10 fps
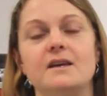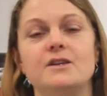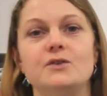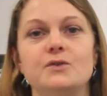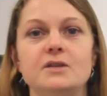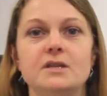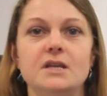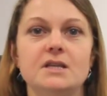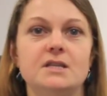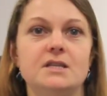you
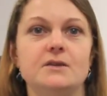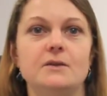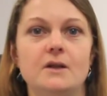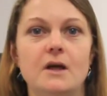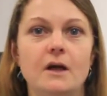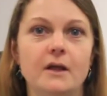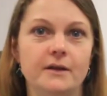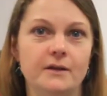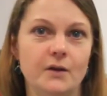need to learn